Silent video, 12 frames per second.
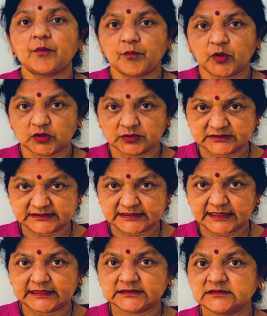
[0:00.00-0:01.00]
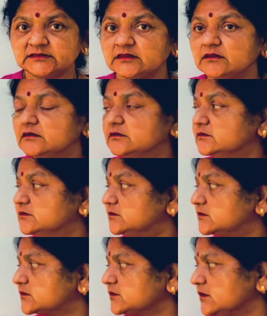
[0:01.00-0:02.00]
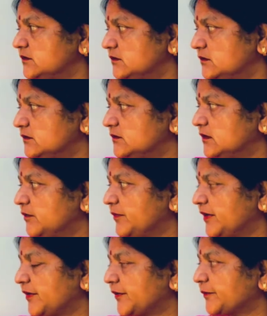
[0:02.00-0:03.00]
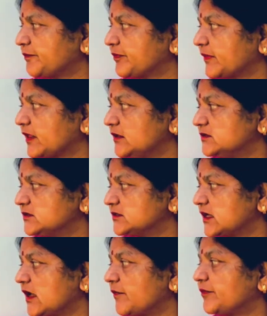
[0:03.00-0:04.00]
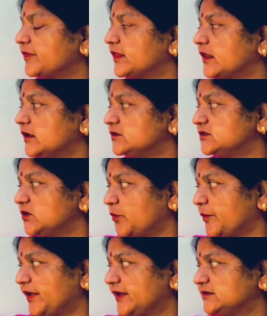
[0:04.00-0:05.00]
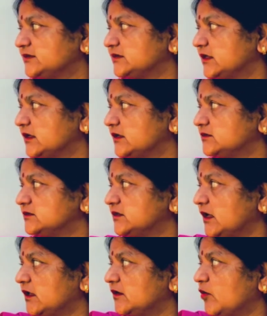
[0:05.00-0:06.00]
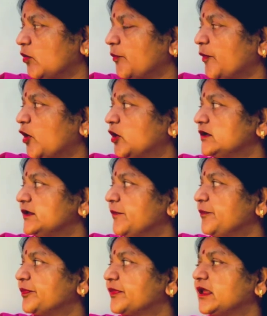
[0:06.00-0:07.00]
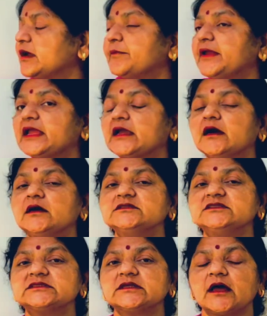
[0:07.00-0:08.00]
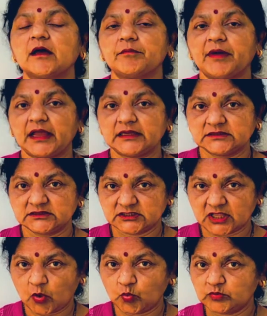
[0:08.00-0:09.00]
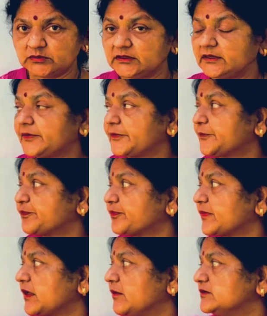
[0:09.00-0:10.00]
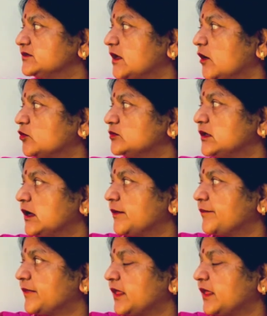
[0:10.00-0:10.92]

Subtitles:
or bastine, the maid servant of the house. Where jingling means make or cause to make a light metallic sound, ringing sound,